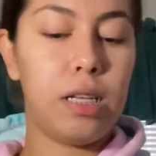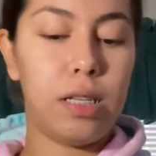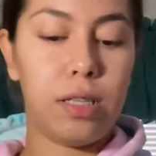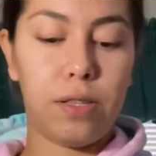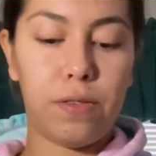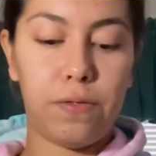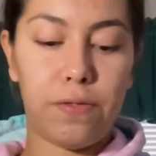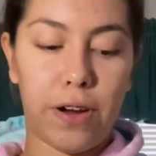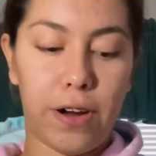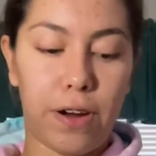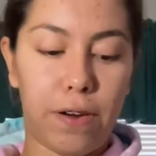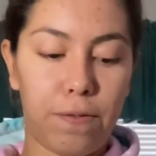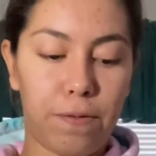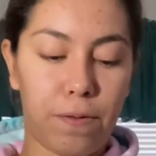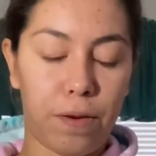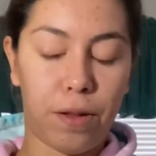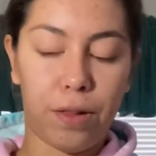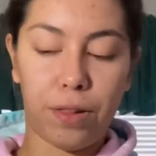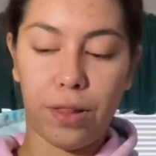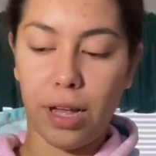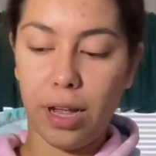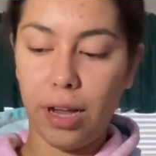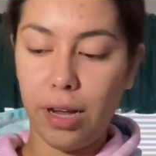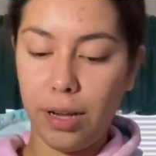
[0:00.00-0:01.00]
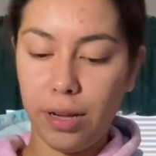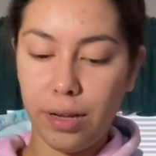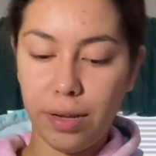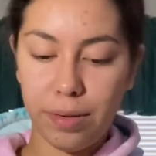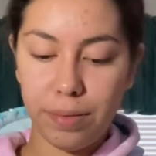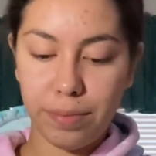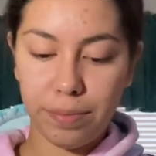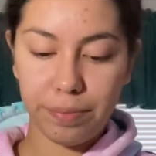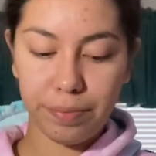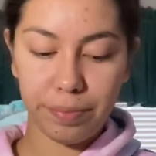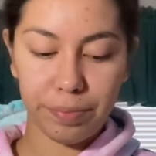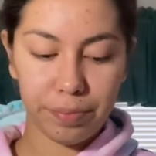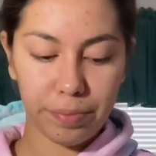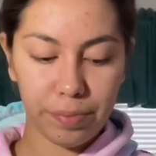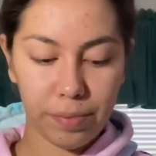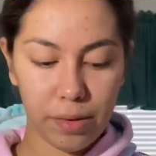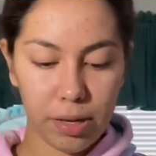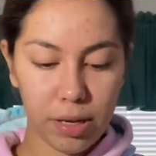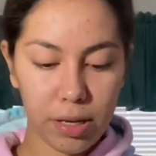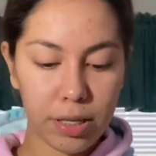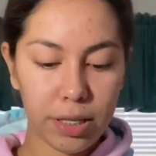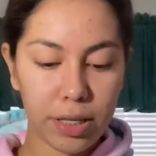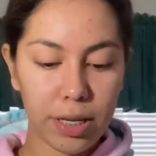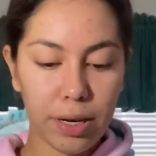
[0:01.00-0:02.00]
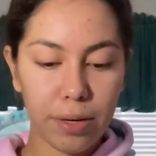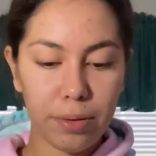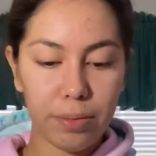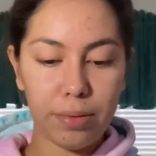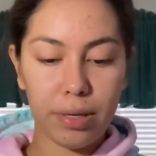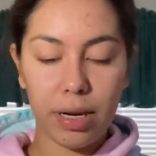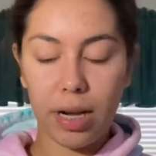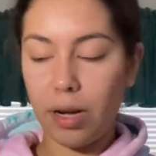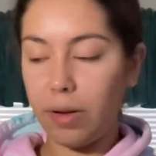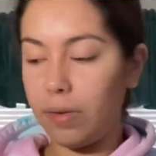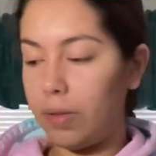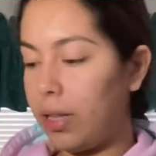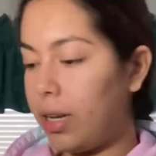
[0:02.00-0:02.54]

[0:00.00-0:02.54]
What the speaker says: It's very fall-like. So now